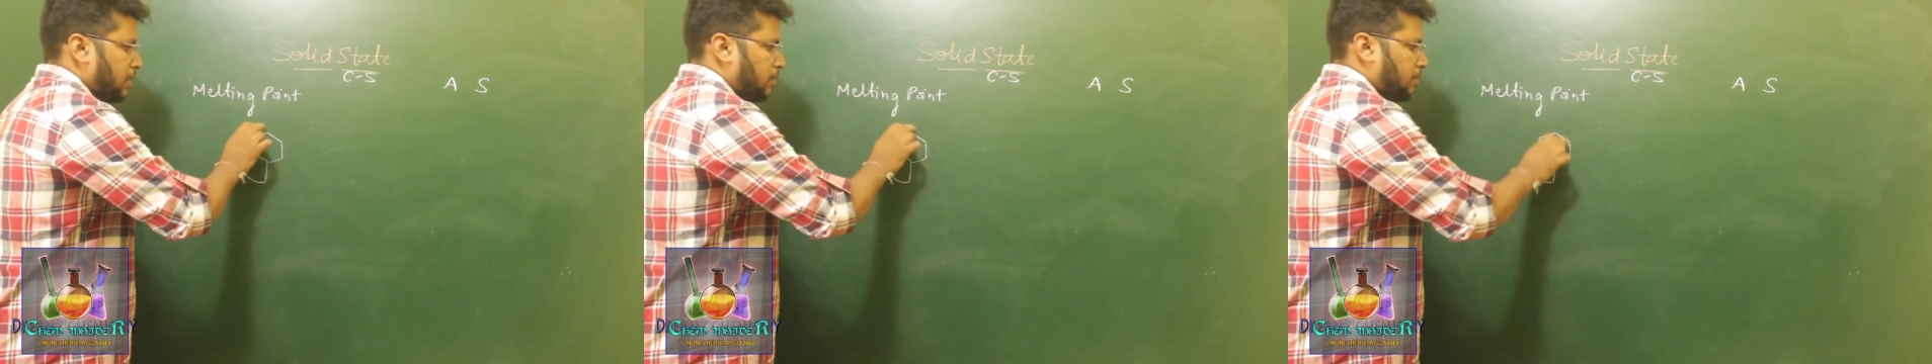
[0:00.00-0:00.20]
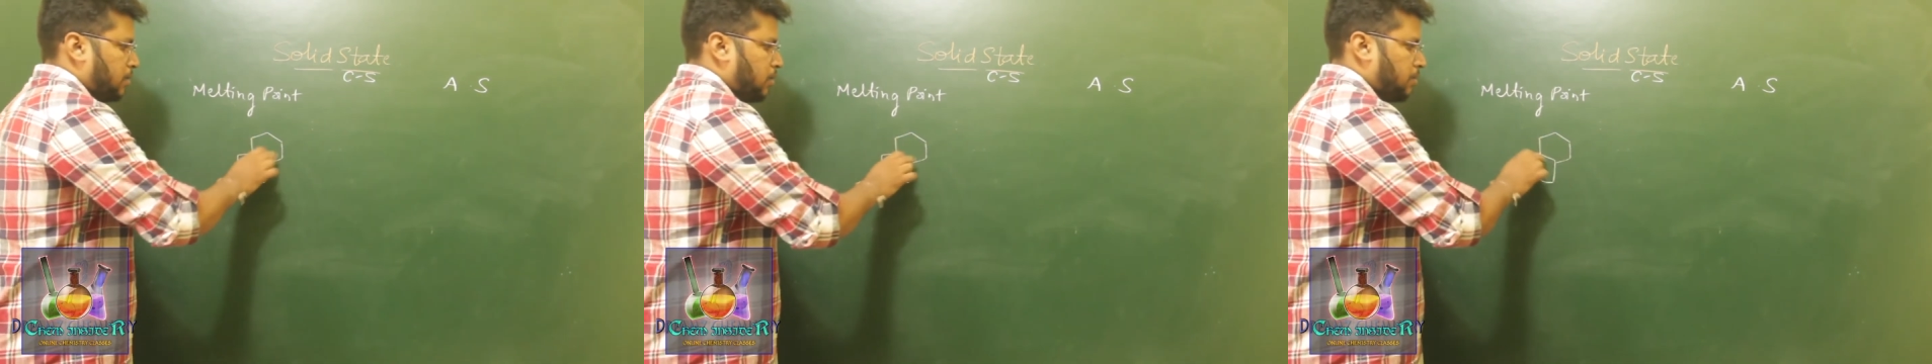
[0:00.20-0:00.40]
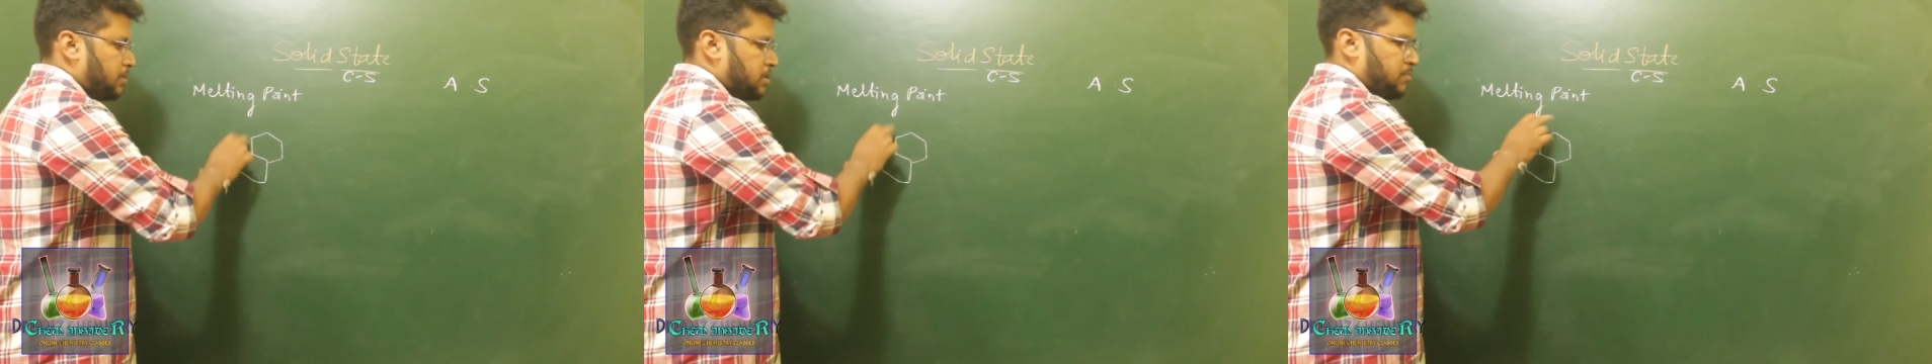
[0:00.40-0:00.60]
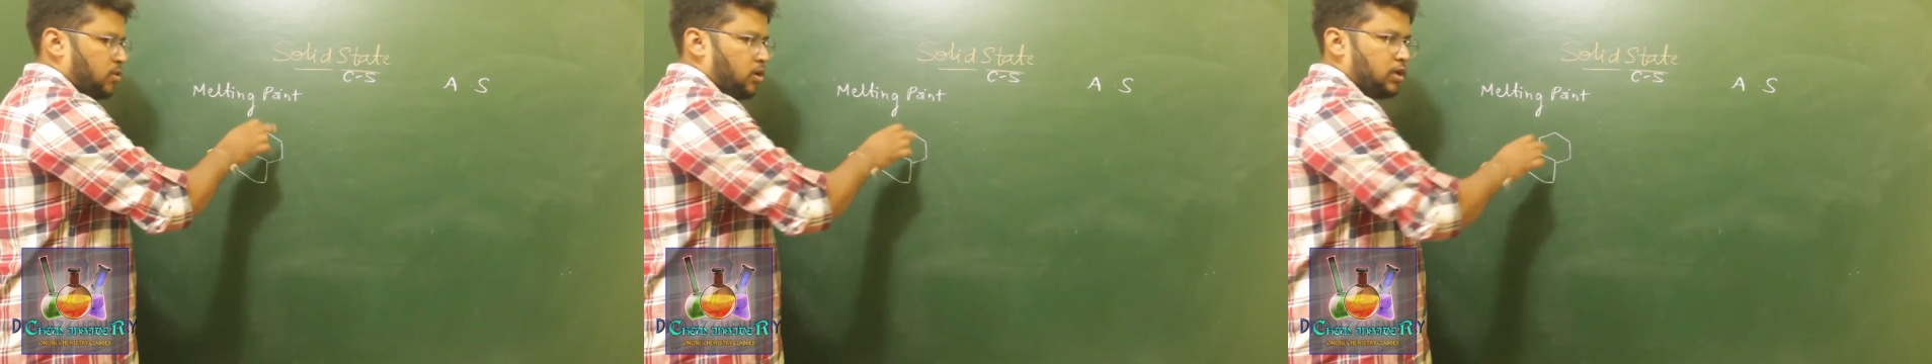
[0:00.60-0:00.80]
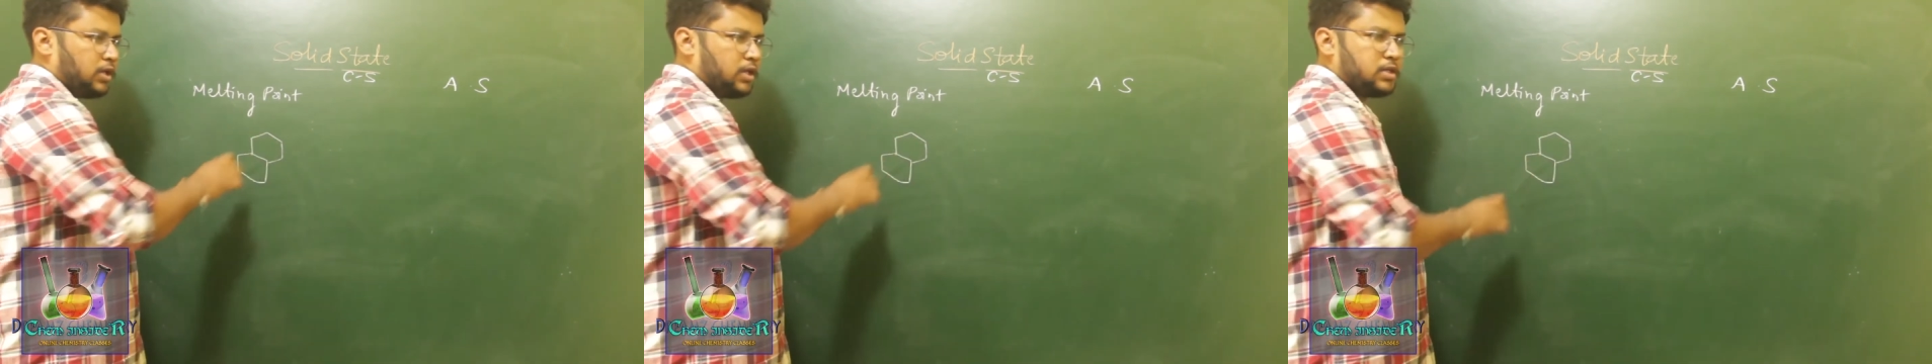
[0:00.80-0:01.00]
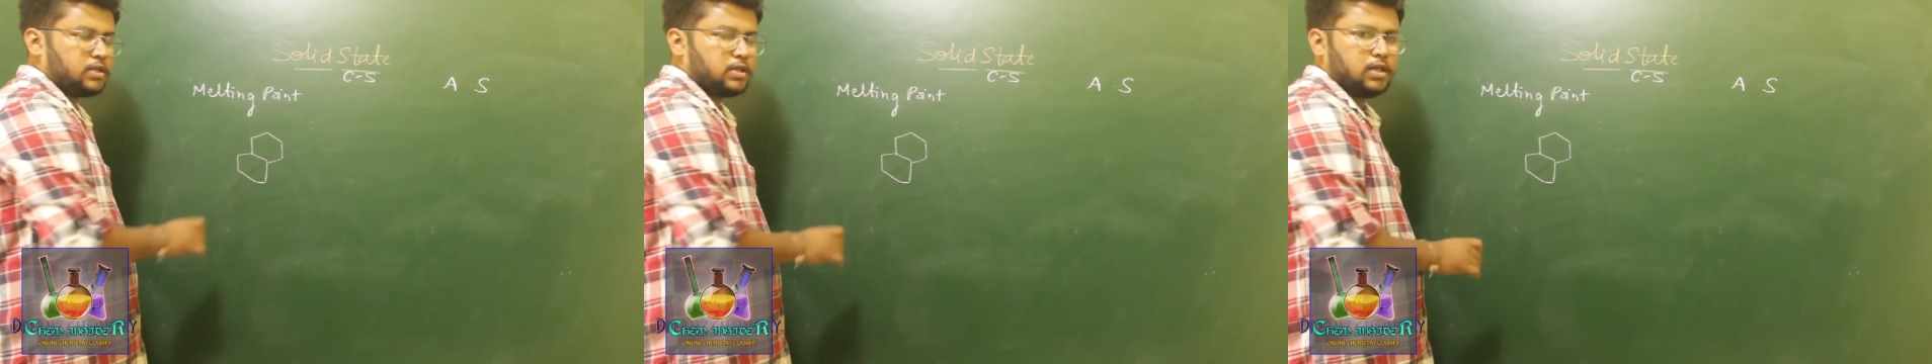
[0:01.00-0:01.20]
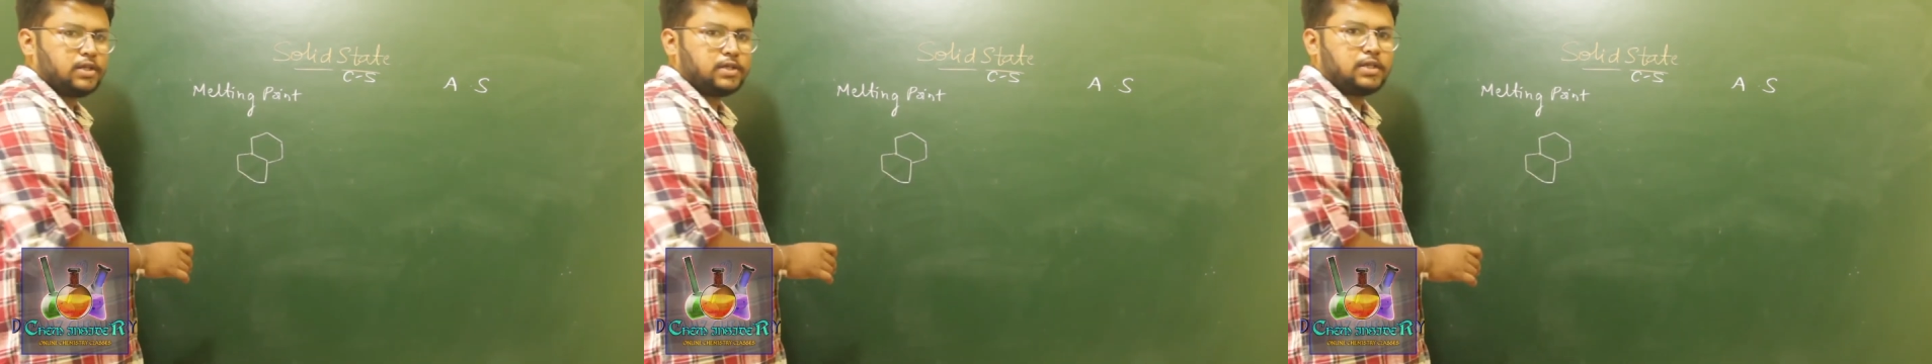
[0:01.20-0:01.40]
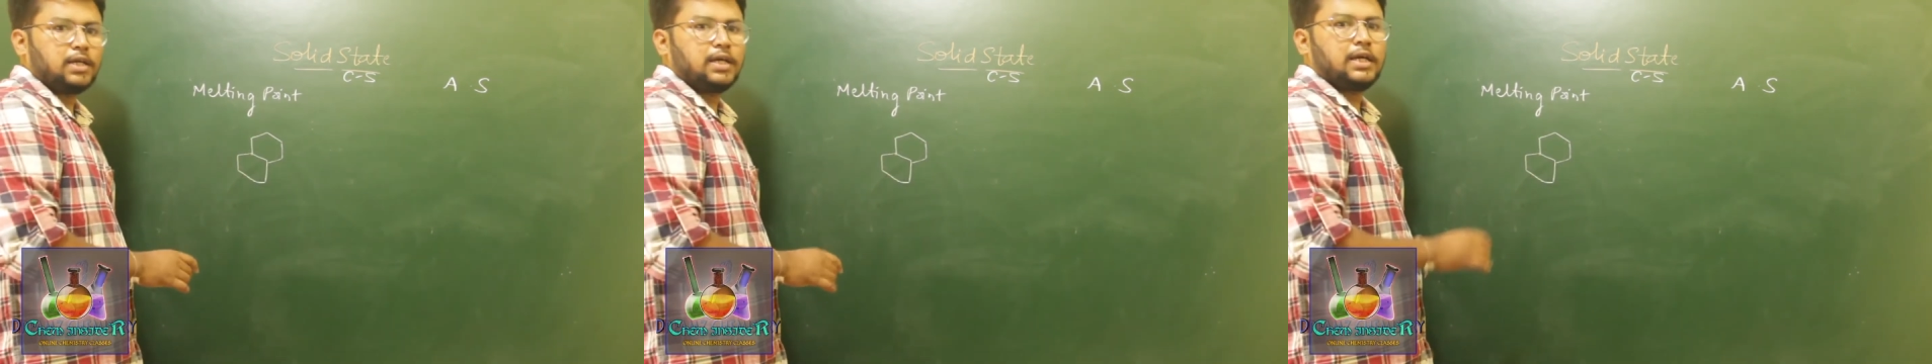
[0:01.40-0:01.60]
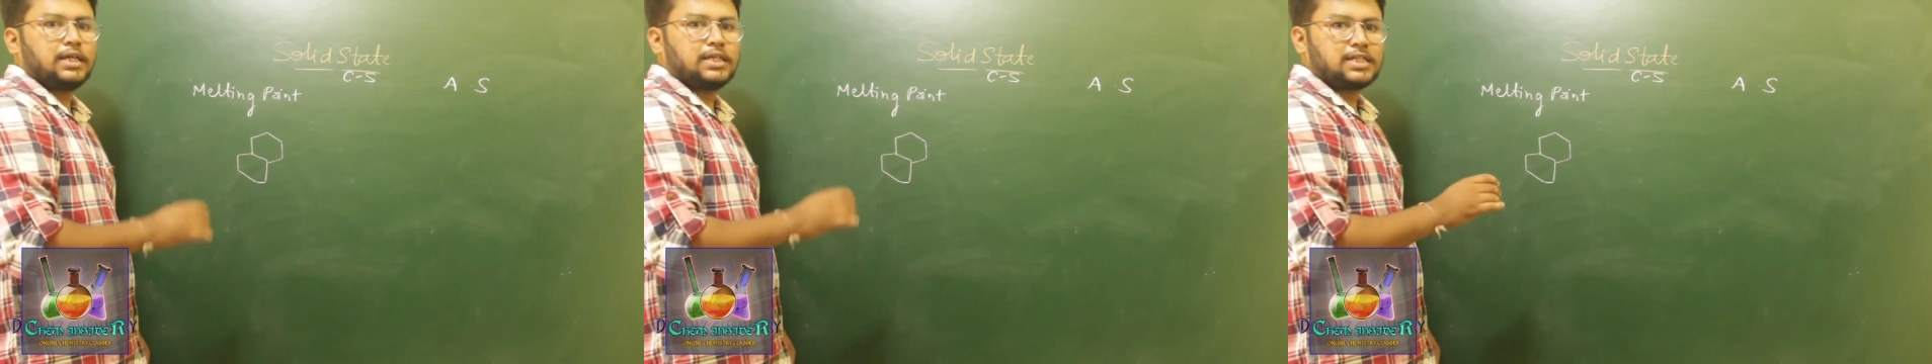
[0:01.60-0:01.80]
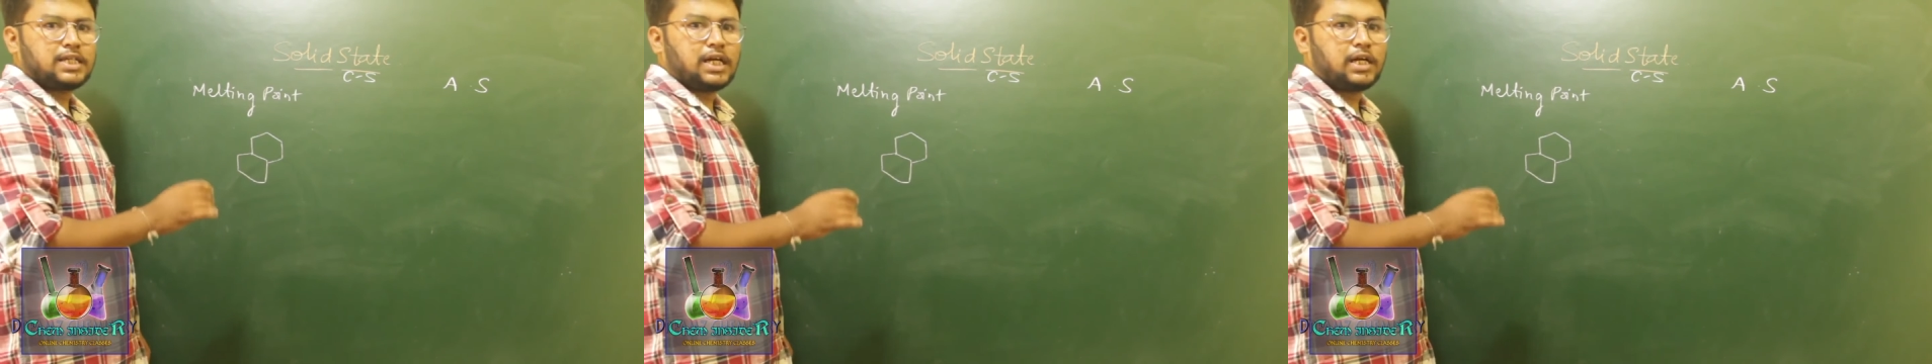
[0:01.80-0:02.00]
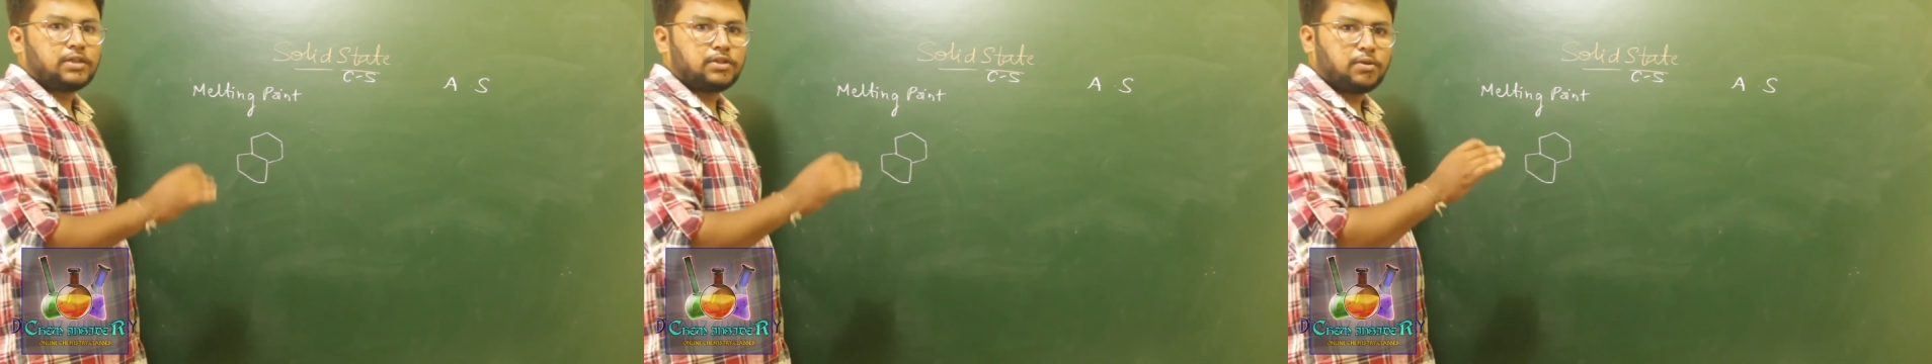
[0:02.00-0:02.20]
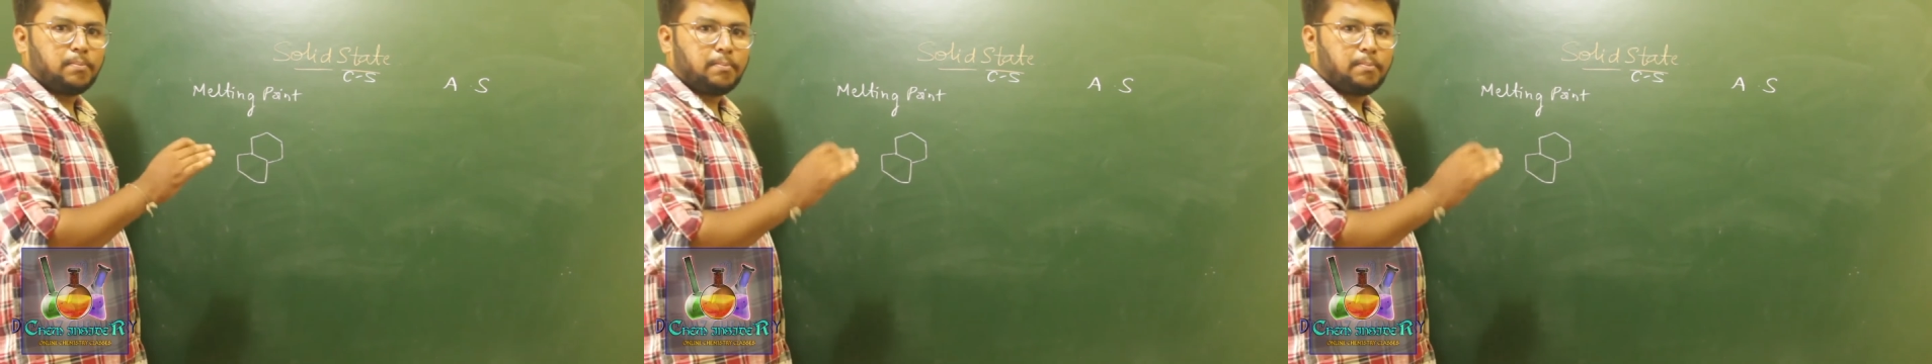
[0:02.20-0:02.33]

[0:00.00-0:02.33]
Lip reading: small crystals start to melt